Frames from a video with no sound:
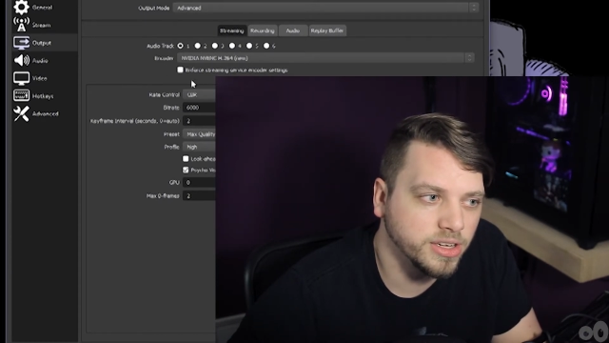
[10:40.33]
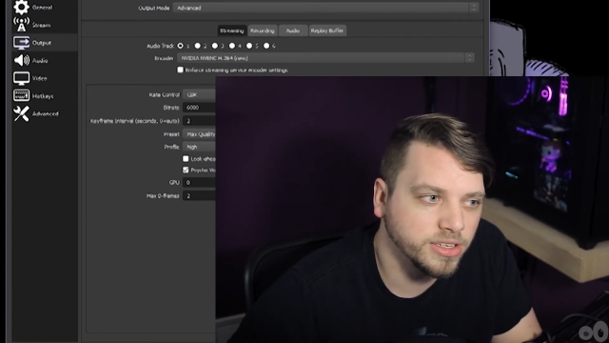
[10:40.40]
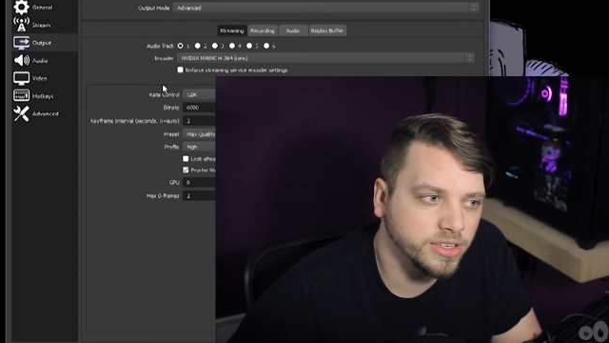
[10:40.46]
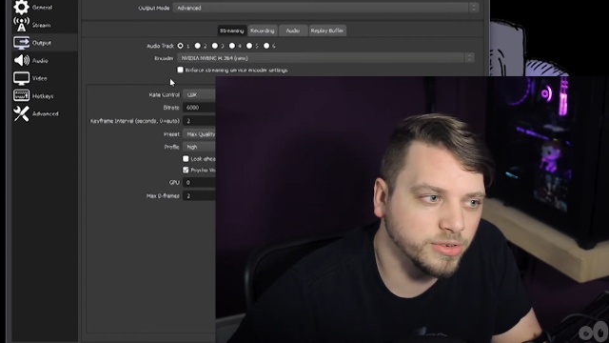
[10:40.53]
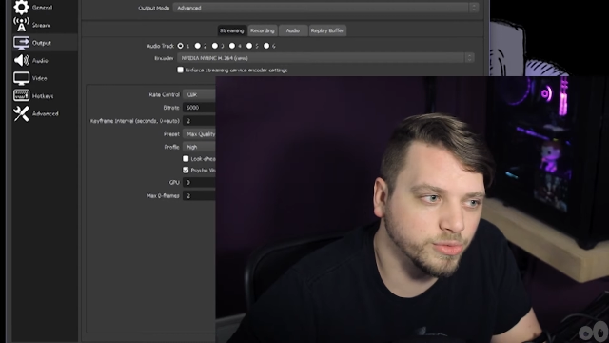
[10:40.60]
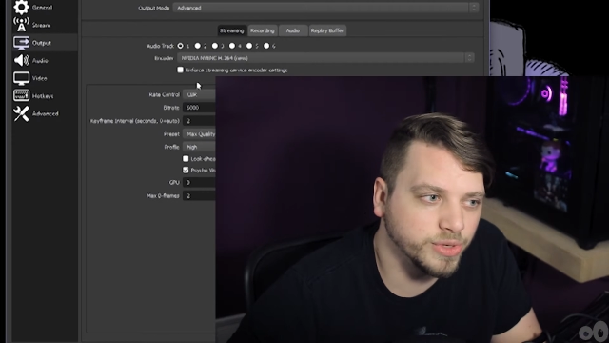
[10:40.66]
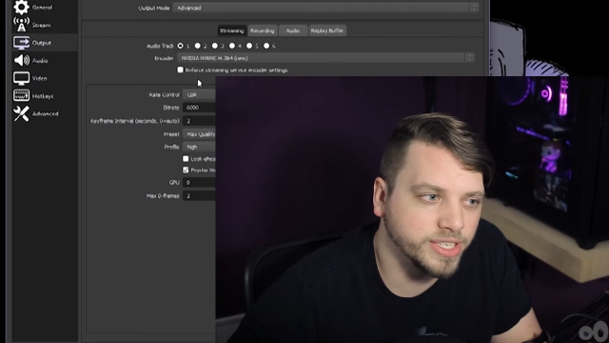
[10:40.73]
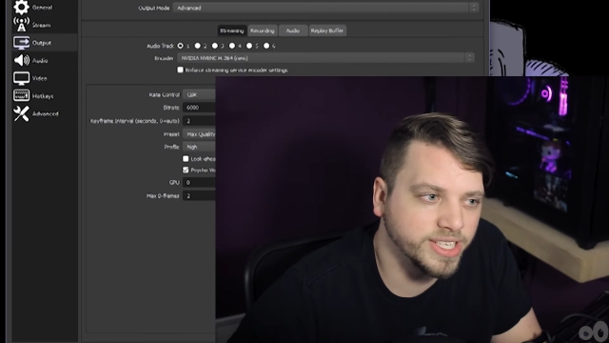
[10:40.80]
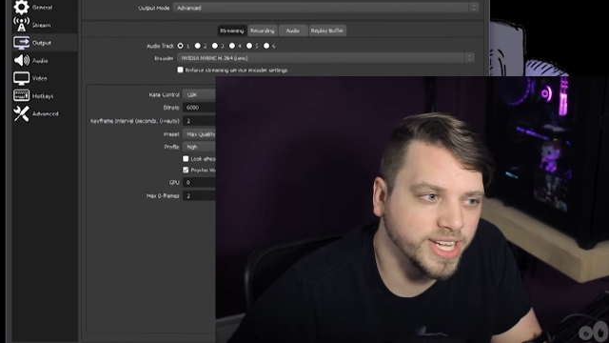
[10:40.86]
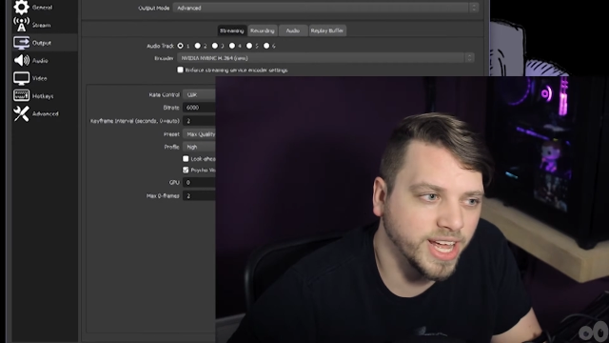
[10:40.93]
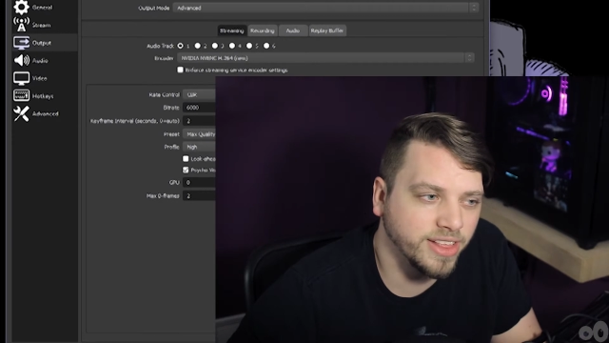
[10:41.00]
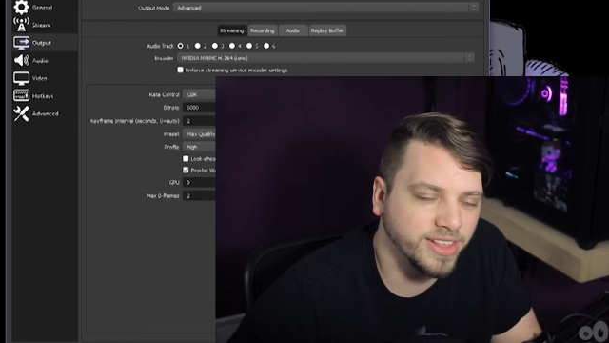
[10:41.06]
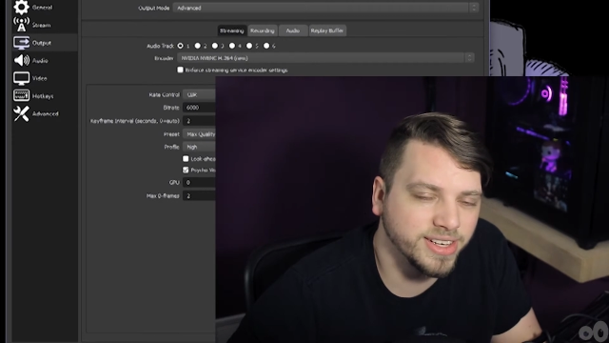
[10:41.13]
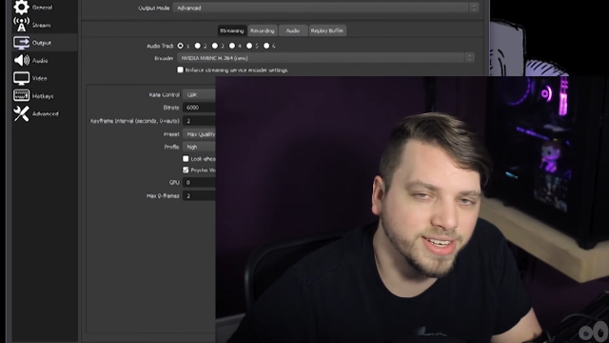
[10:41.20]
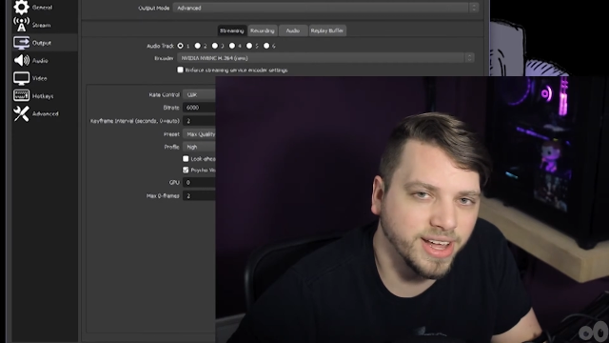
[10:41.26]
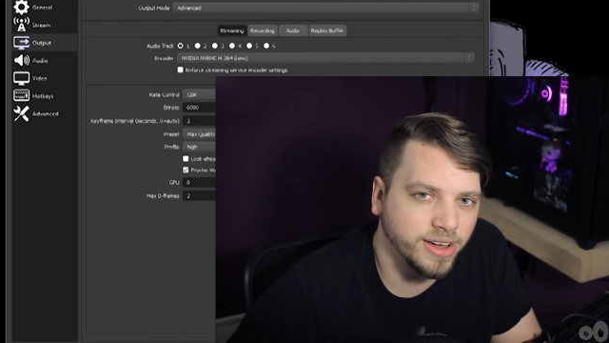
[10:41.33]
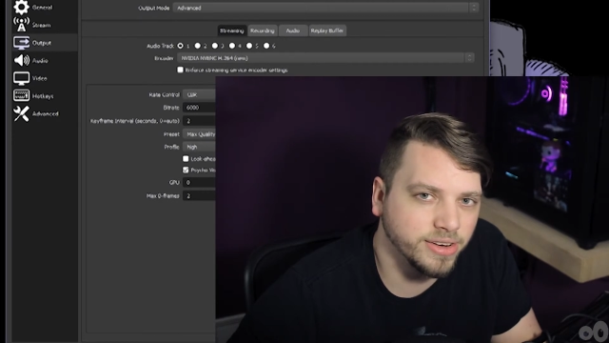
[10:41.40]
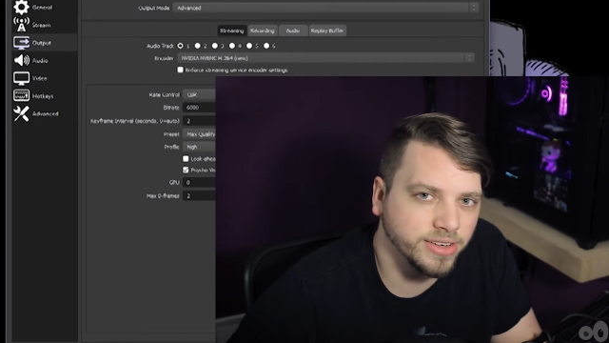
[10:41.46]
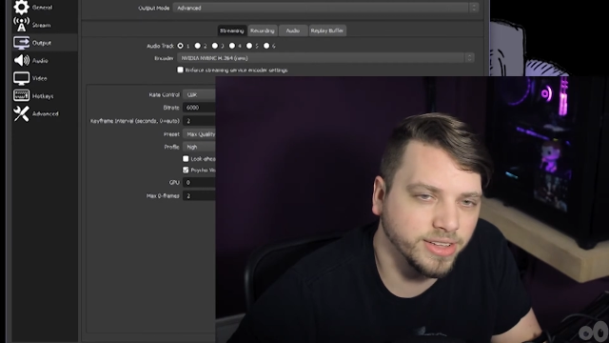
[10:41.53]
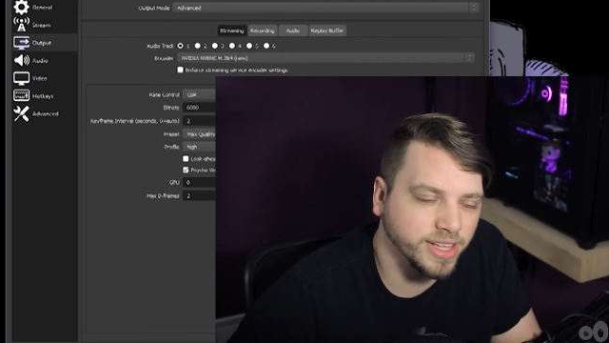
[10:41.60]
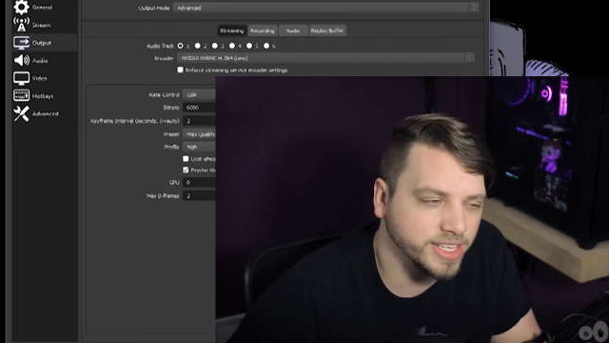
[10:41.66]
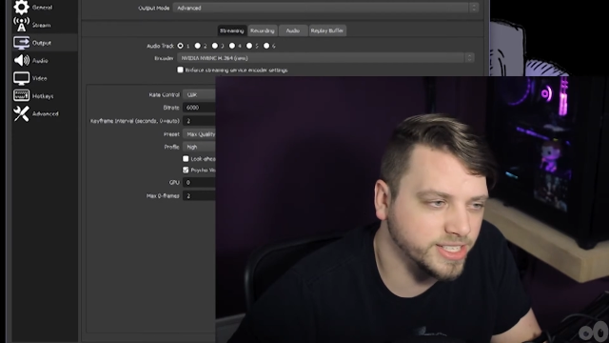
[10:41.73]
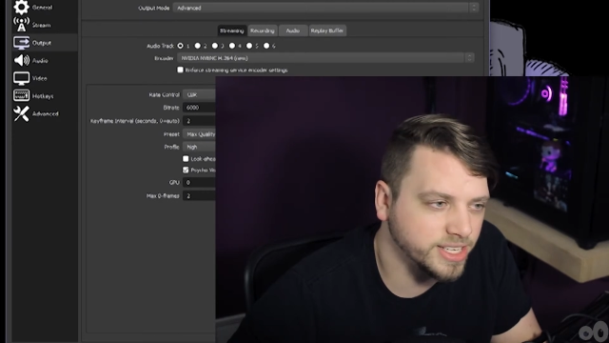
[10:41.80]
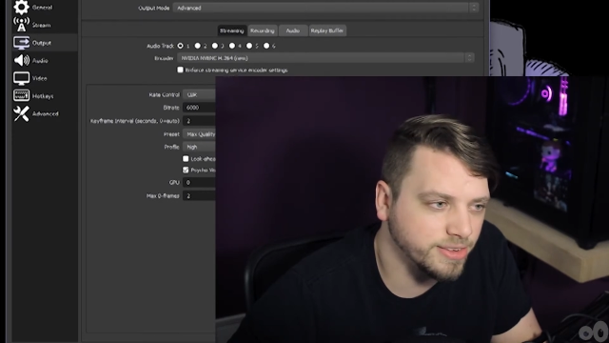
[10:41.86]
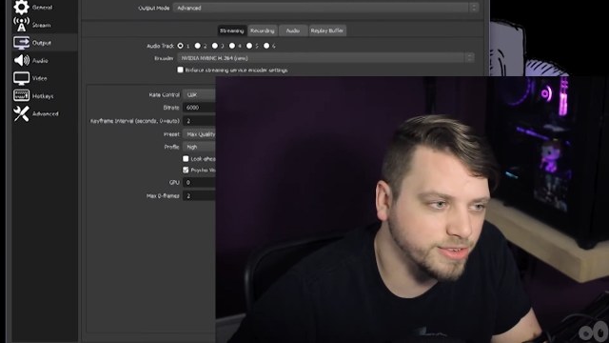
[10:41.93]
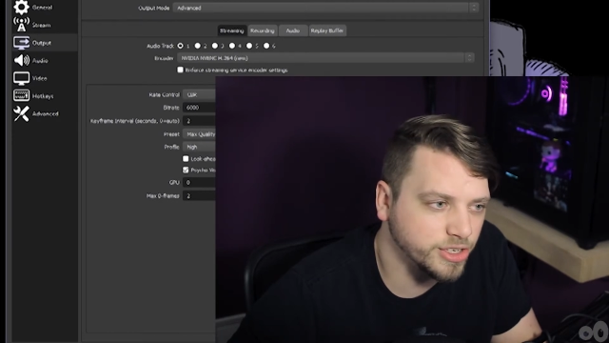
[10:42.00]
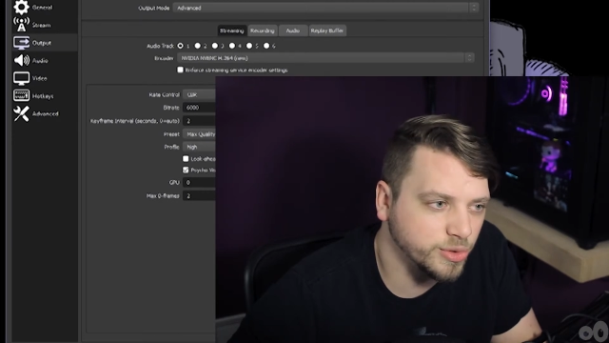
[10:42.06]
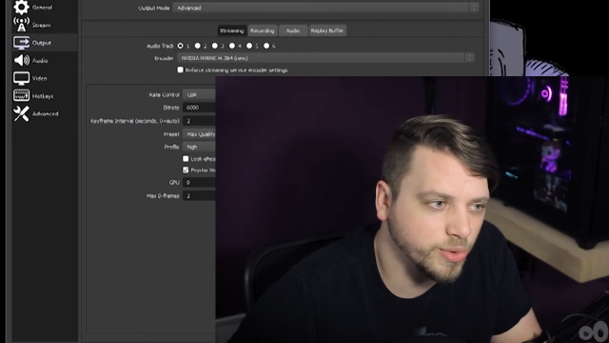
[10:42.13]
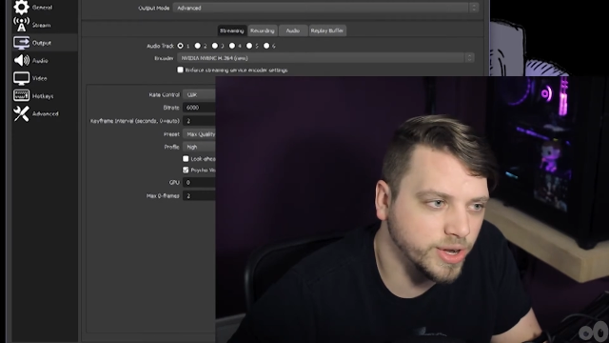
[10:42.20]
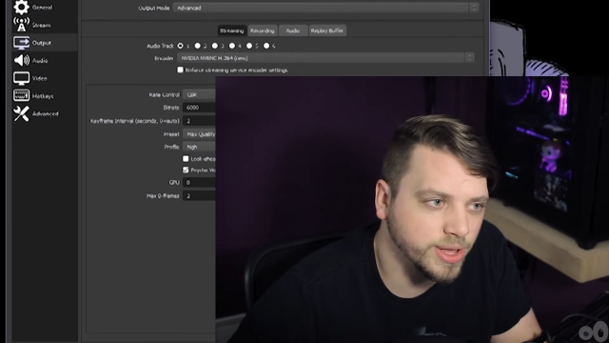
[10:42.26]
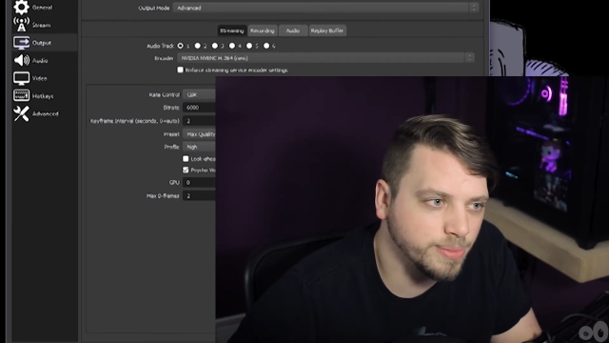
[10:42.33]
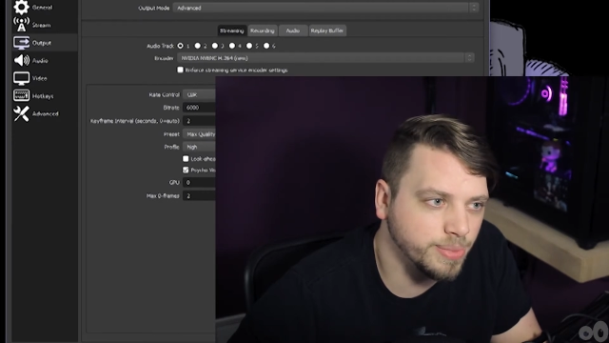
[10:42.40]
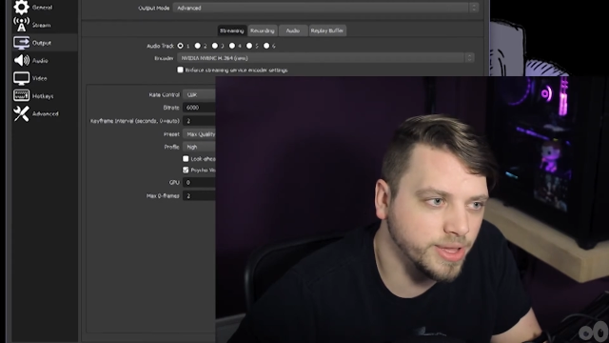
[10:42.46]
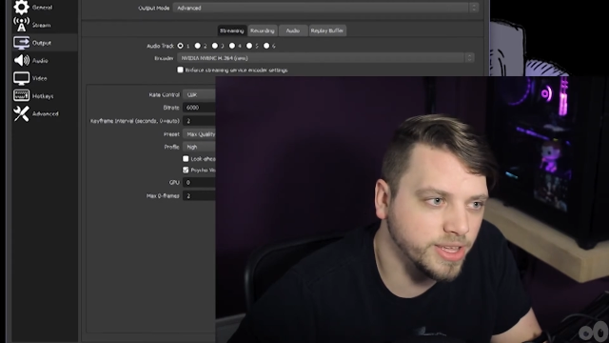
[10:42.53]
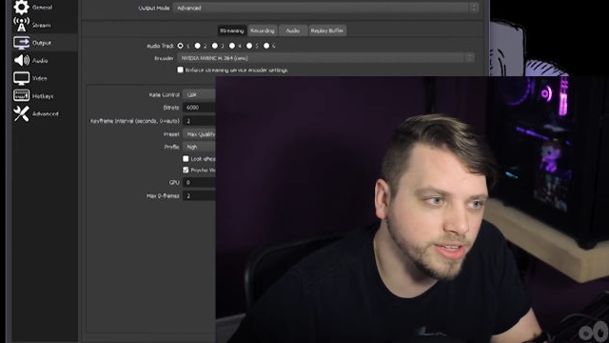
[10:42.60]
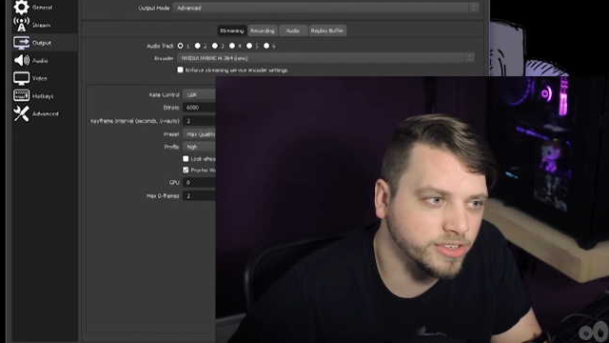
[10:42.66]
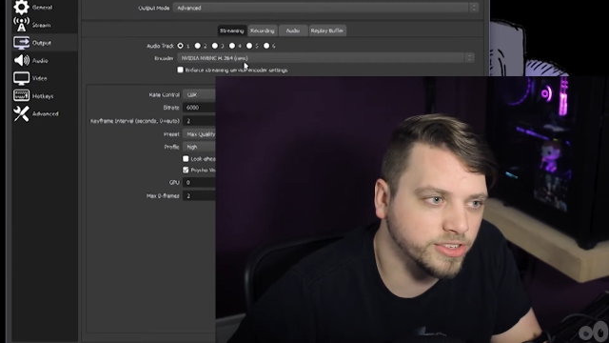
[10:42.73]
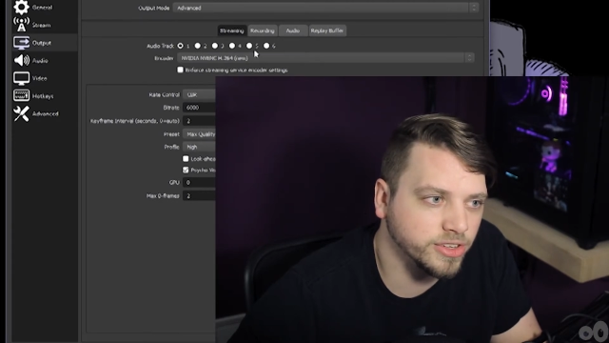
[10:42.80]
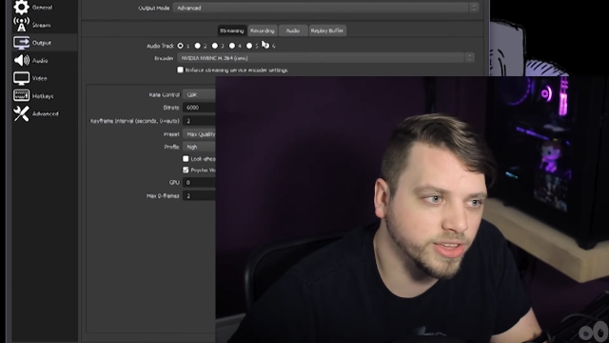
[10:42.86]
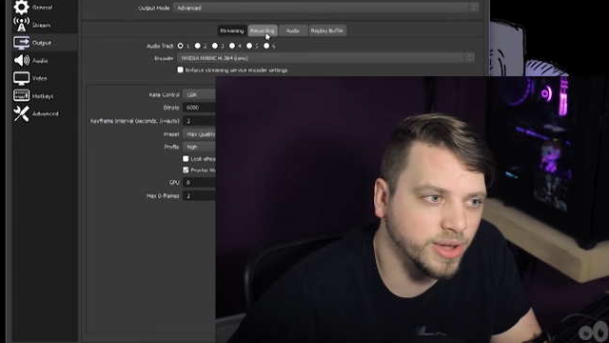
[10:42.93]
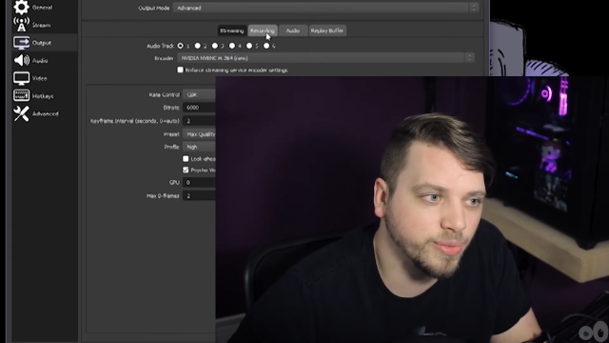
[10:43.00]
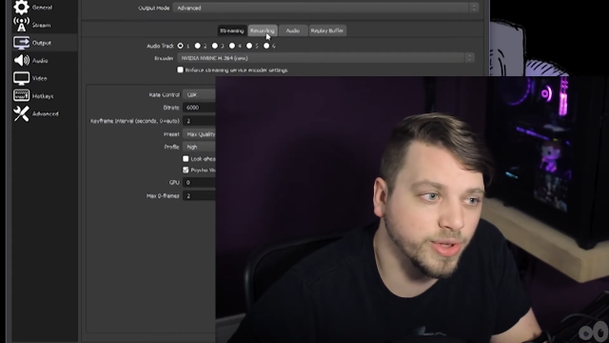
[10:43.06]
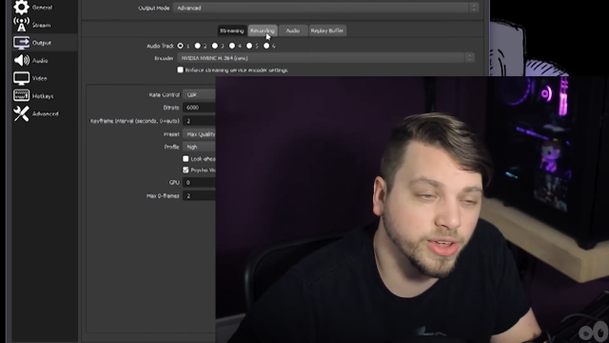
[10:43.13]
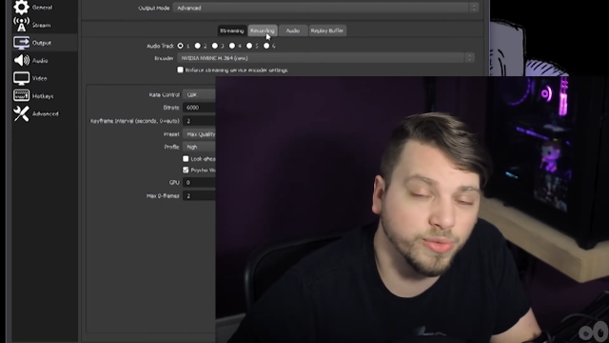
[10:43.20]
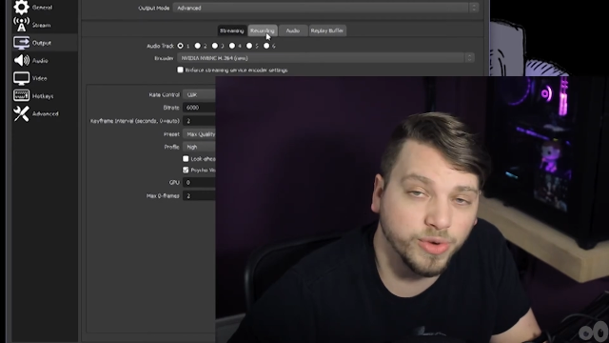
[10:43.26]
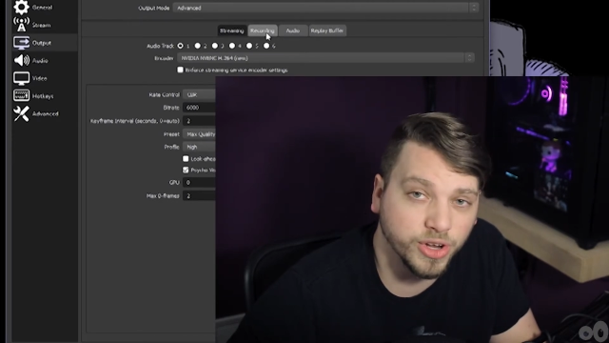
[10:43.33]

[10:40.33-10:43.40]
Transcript: to rescale it down to like 720p so that we can